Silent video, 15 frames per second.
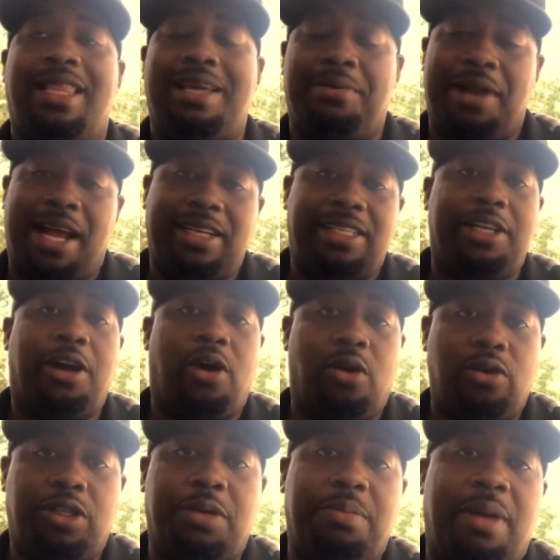they would actually
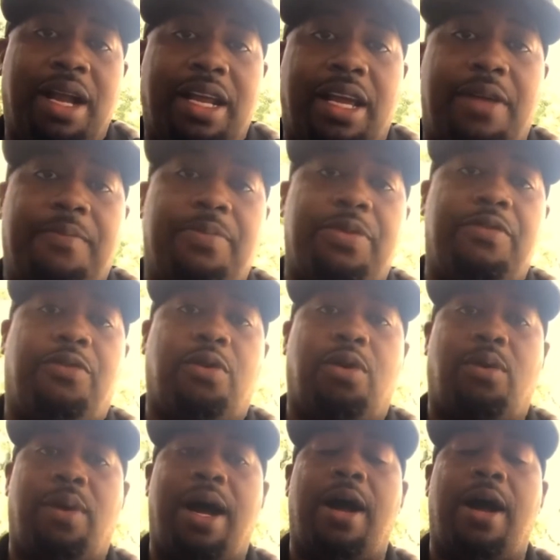hold your money for a